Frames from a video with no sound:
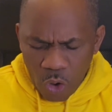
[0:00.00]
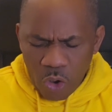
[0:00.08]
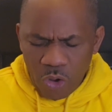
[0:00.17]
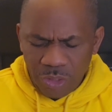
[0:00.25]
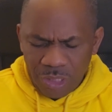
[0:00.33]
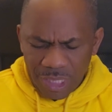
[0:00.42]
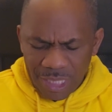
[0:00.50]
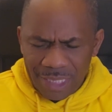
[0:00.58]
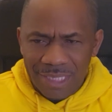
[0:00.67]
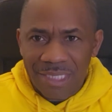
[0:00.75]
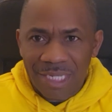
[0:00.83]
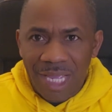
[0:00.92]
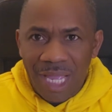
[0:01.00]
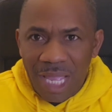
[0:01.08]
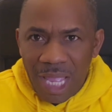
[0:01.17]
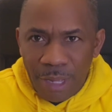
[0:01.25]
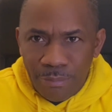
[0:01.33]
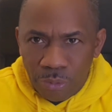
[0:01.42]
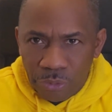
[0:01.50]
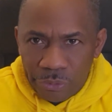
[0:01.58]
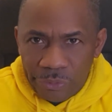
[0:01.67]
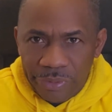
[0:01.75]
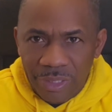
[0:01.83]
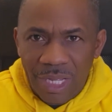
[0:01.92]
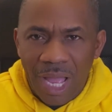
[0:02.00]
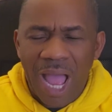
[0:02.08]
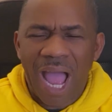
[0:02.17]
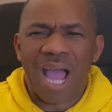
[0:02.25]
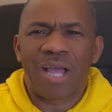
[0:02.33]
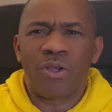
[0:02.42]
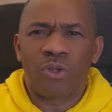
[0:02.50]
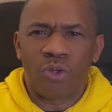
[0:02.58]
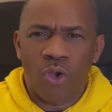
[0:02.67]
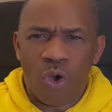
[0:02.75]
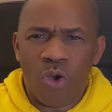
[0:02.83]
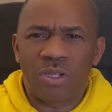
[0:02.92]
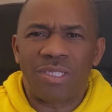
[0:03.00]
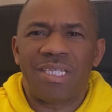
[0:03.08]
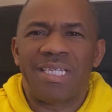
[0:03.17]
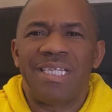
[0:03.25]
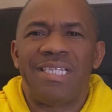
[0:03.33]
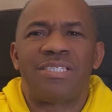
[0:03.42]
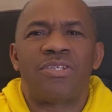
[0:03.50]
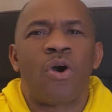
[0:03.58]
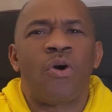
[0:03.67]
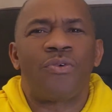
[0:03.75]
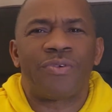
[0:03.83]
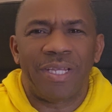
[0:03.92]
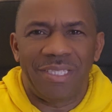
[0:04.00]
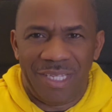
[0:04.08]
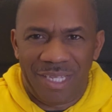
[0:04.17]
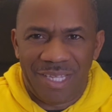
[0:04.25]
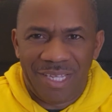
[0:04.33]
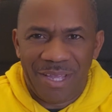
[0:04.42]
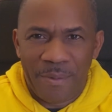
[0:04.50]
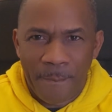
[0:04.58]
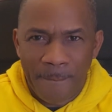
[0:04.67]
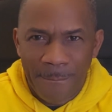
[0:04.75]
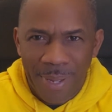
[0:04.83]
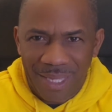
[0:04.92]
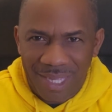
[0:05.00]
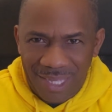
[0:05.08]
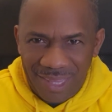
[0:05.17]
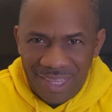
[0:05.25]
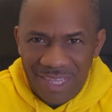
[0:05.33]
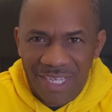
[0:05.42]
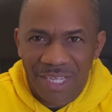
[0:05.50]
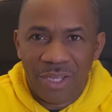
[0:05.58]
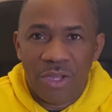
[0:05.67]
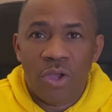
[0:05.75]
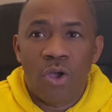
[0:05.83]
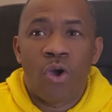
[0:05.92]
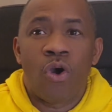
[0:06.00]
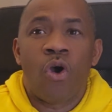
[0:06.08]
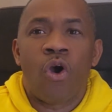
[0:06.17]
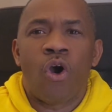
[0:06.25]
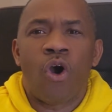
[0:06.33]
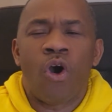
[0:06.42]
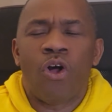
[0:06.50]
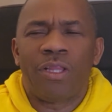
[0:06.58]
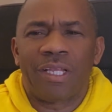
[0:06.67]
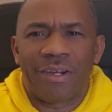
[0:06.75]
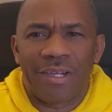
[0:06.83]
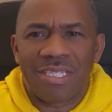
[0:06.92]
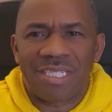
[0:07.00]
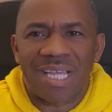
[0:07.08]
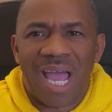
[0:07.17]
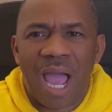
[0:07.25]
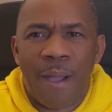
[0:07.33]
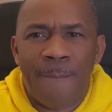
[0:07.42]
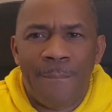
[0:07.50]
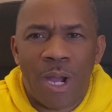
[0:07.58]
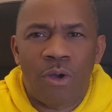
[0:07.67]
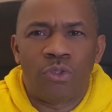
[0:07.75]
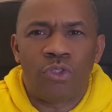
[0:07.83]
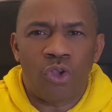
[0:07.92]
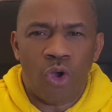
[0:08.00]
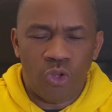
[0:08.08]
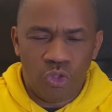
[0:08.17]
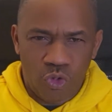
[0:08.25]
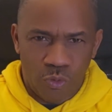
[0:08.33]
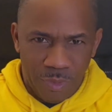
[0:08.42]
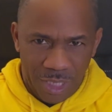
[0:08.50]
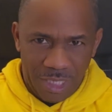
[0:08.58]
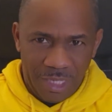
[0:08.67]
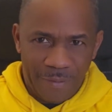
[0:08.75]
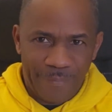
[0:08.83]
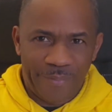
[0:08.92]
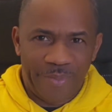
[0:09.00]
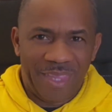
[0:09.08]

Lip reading: God is able and God is already making all grace abound unto me,